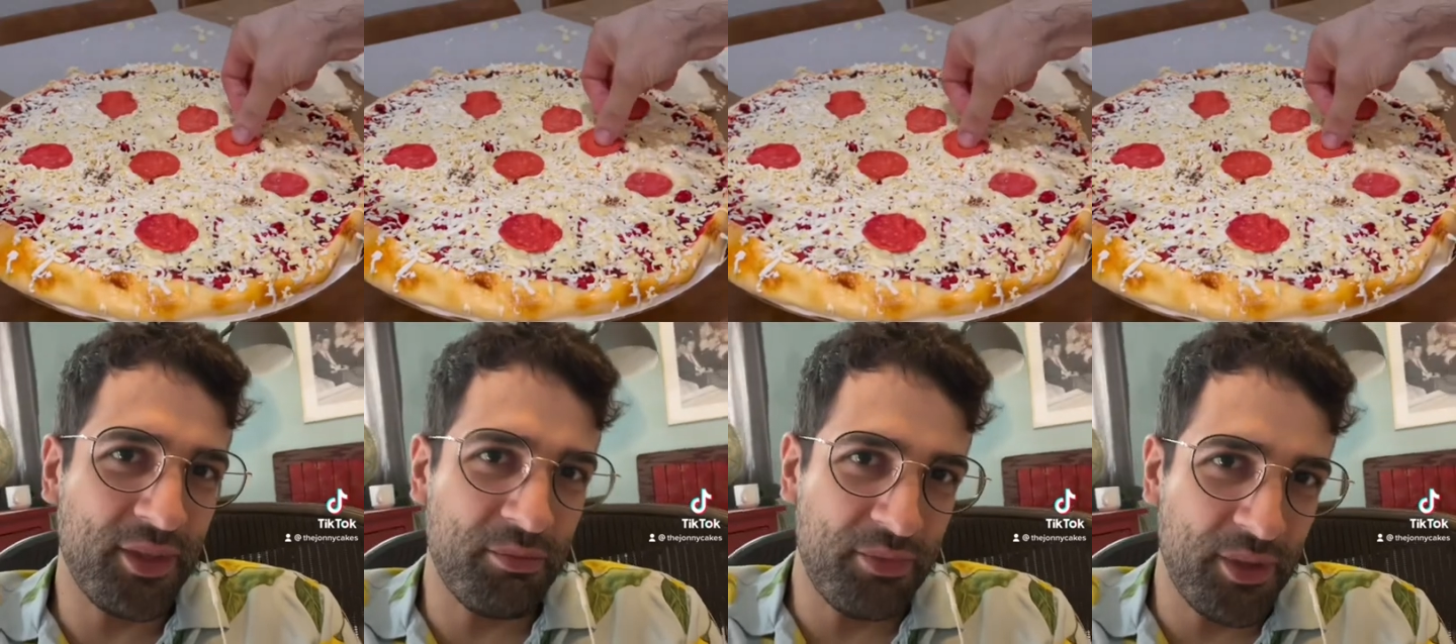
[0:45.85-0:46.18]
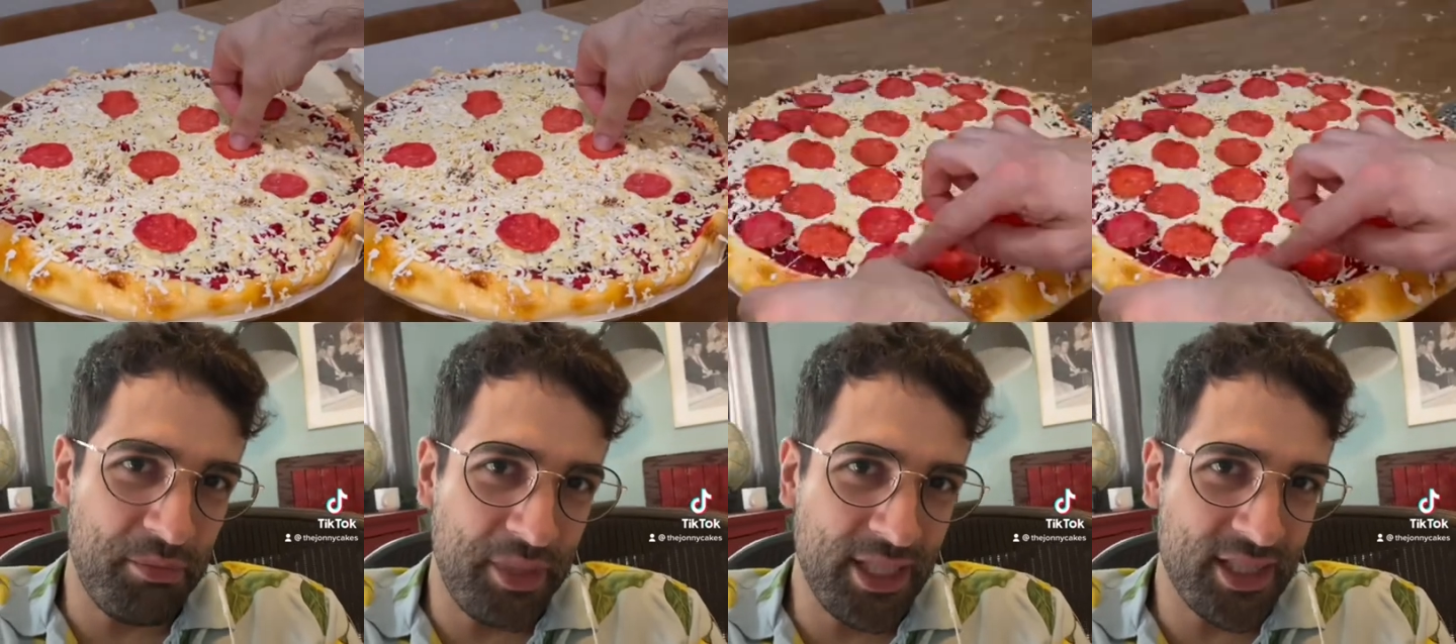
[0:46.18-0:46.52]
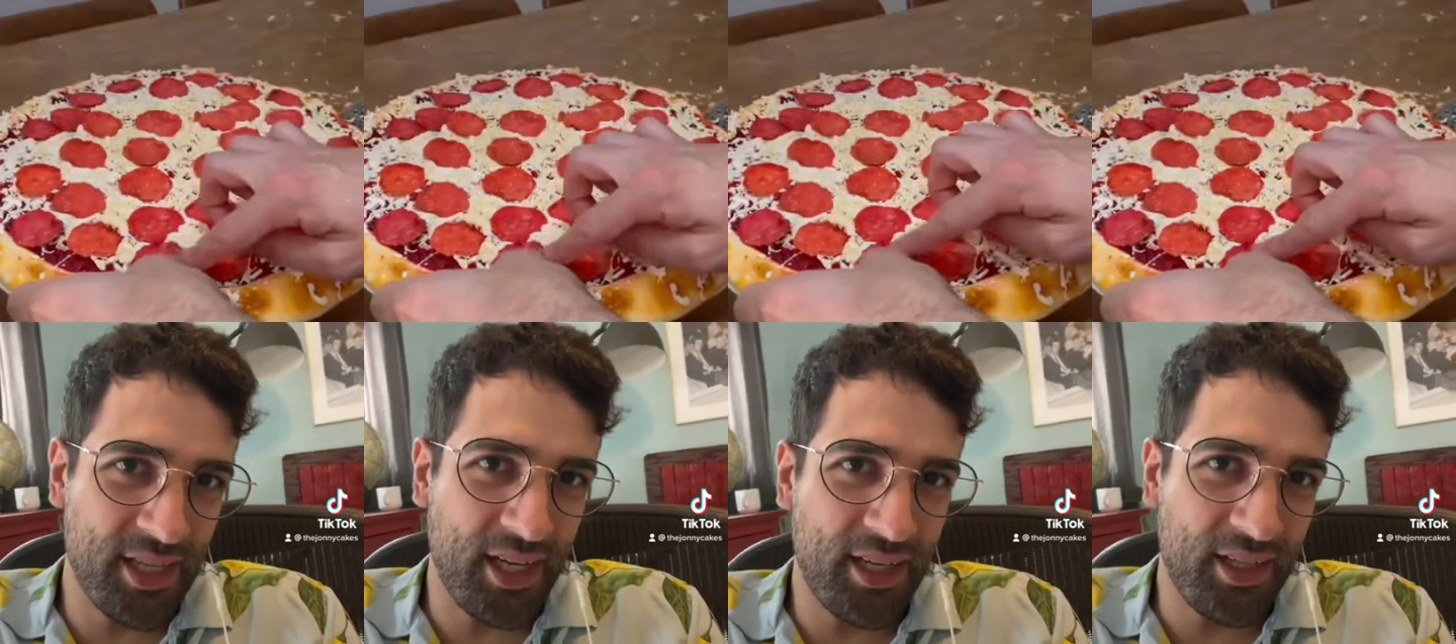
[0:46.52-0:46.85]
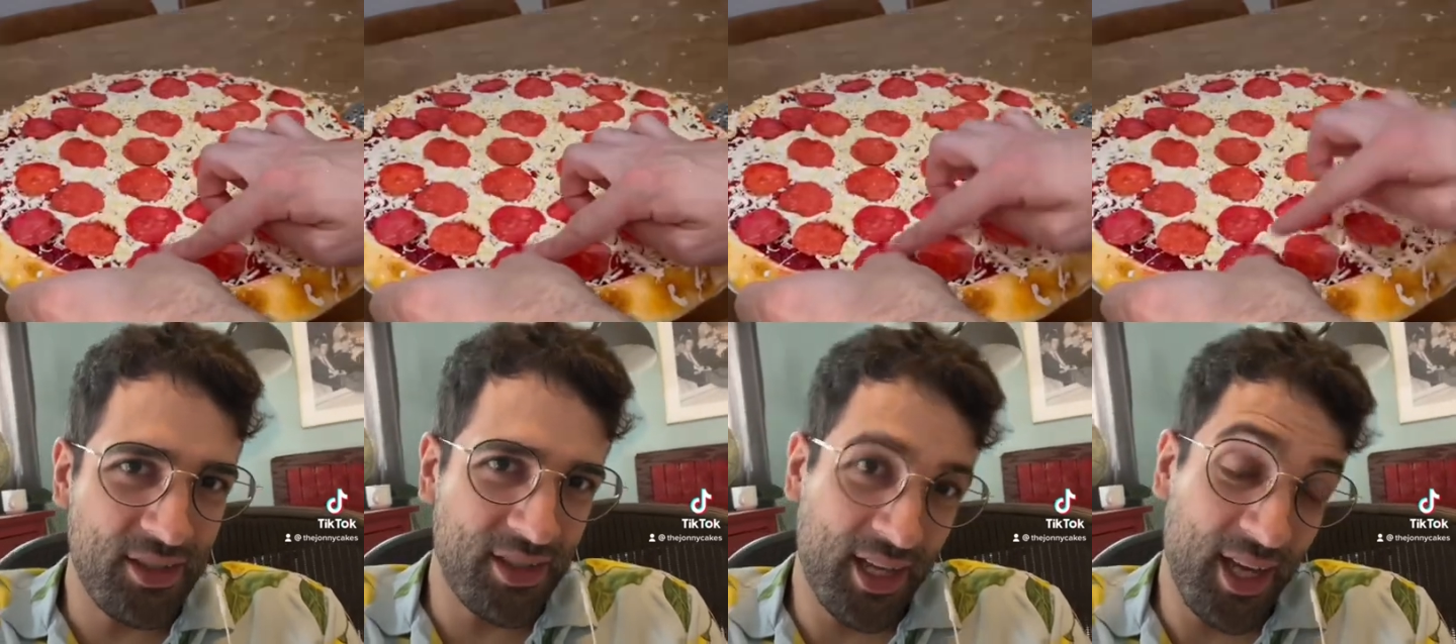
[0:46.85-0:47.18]
the, the
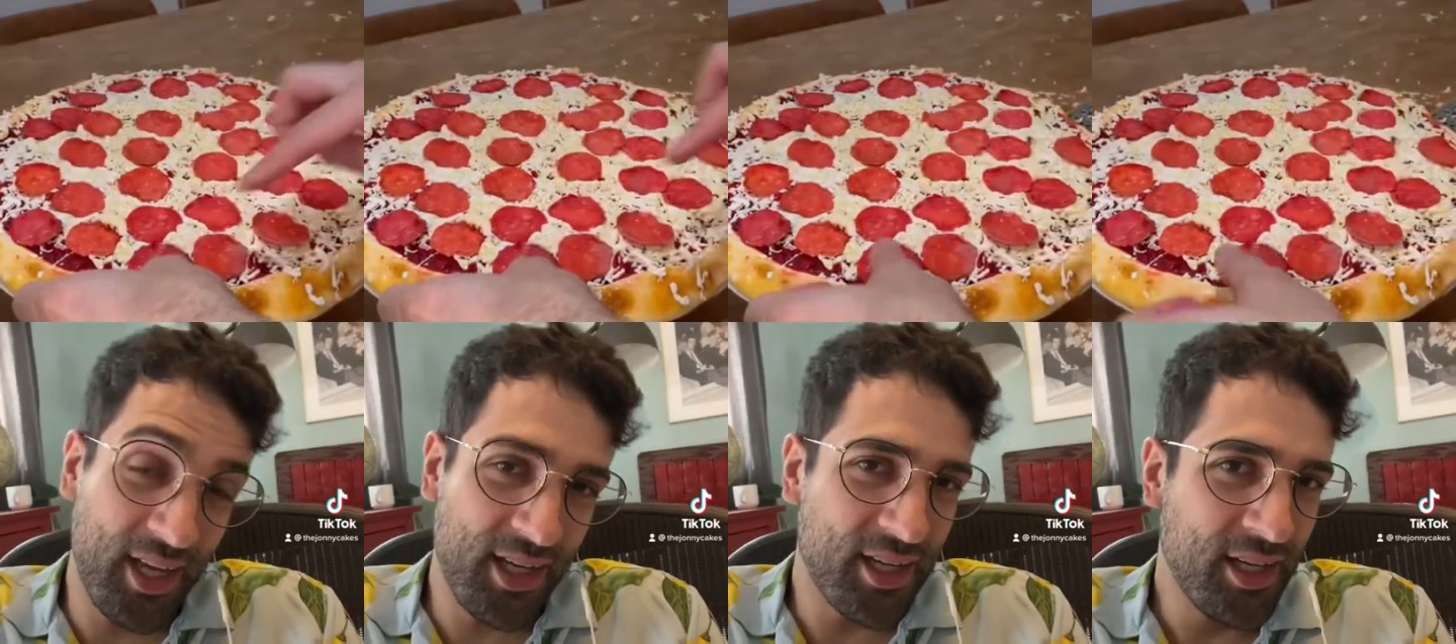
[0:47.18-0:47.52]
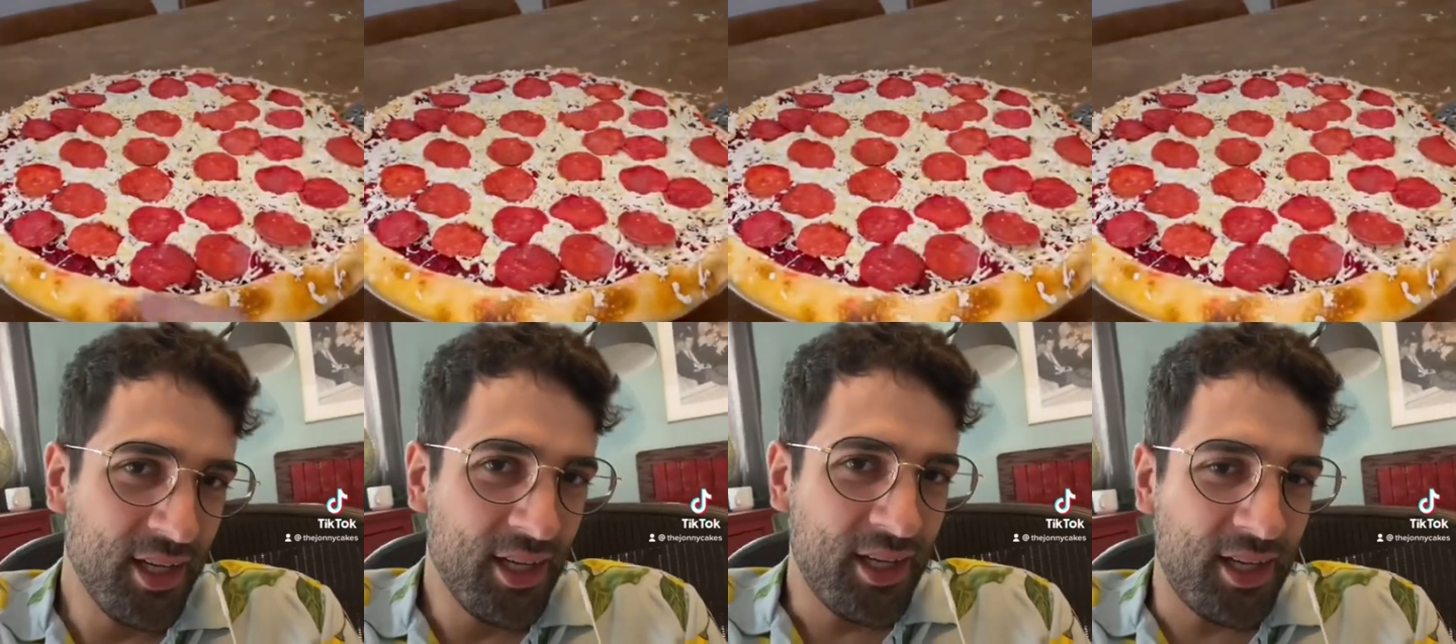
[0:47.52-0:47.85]
pizza, the cake.